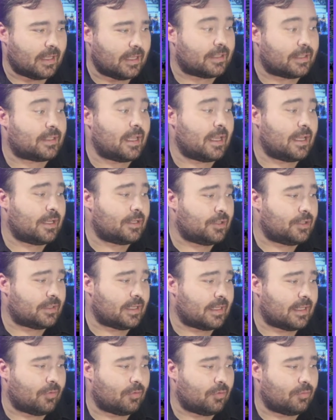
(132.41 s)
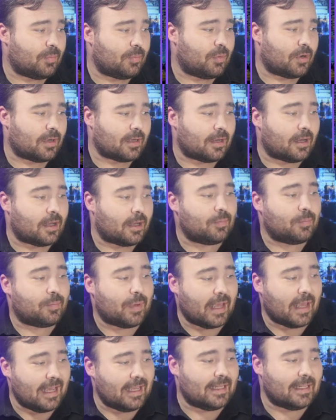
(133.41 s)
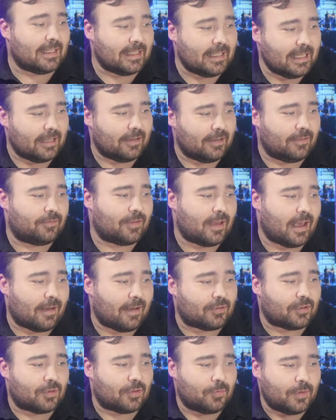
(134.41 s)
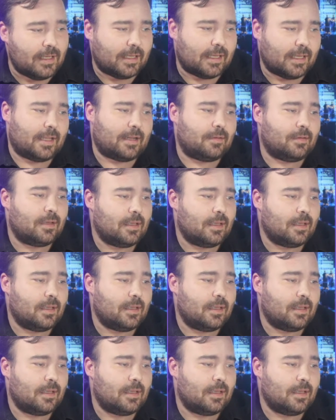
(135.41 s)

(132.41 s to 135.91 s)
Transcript: Instead, she said they would be put on unpaid leave after the weekend